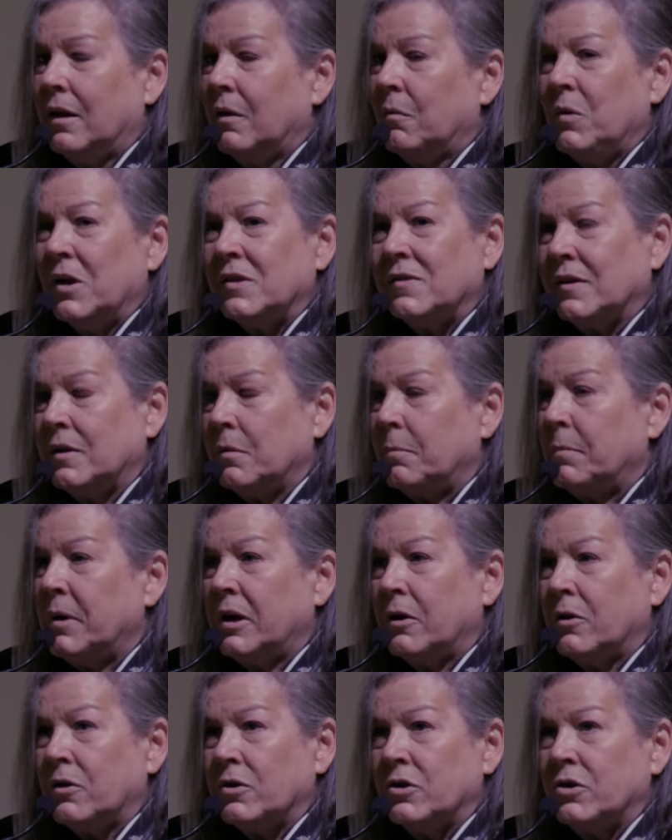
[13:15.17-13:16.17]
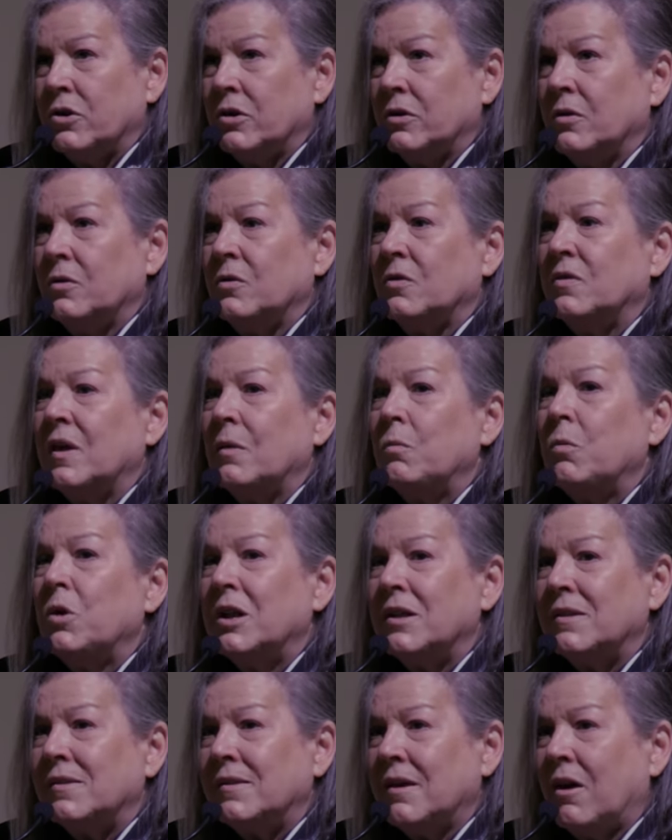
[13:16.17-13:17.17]
it wasn't a pair of shoes. They
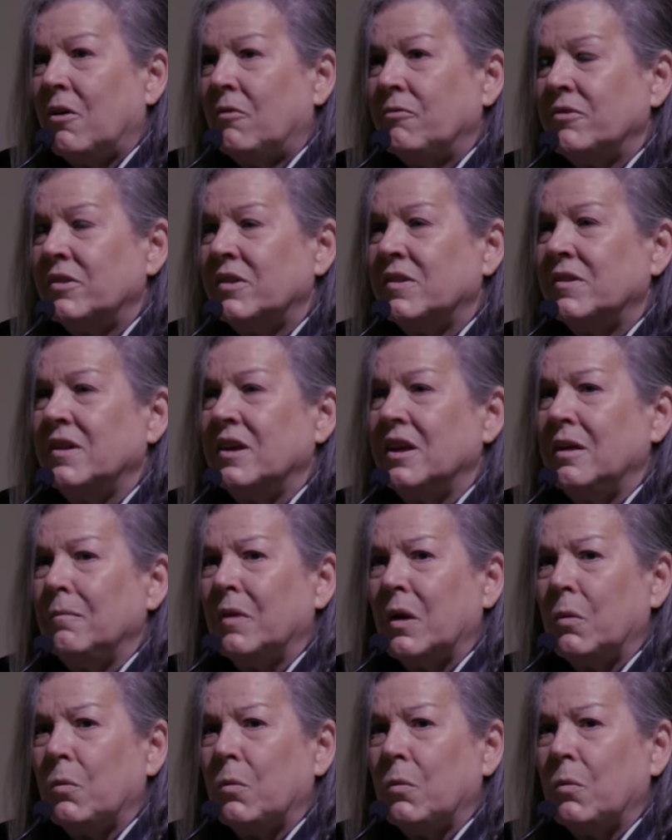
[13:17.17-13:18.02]
wanted self esteem,